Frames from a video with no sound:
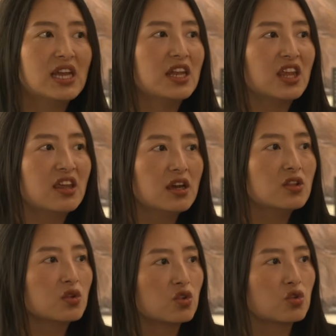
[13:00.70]
and hear
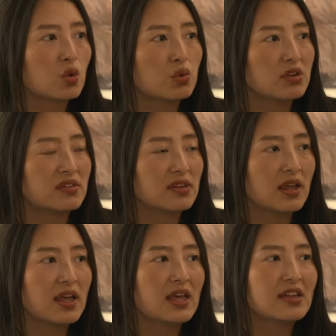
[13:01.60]
the stories,
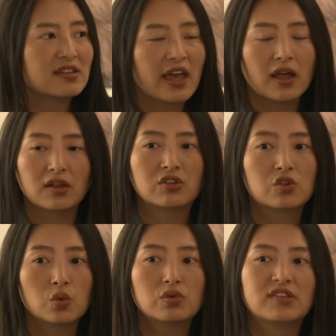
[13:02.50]
uh,
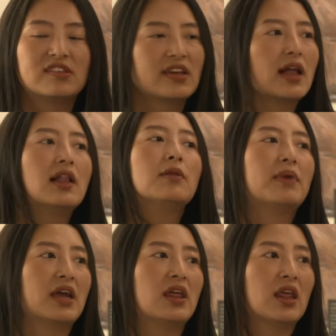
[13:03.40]
stories tell
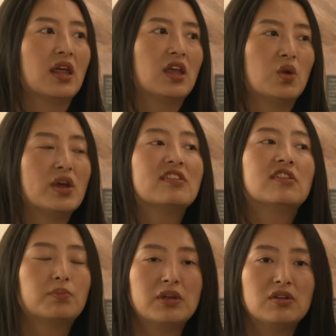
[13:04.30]
by you know,
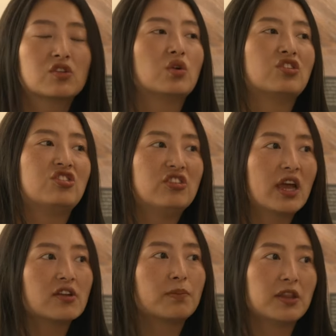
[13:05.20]
experienced or
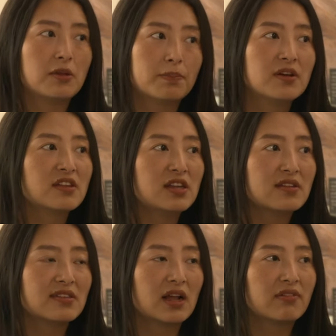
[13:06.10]
shared by the person
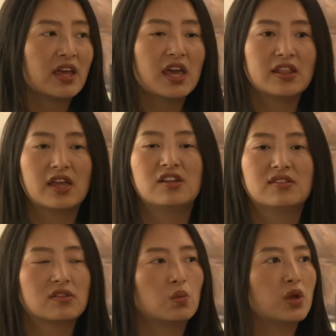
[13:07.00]
itself that
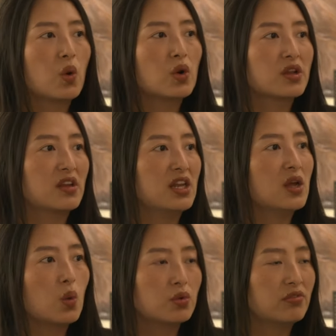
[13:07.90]
is recorded in
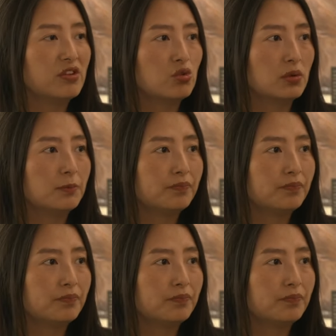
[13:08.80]
audiovisual.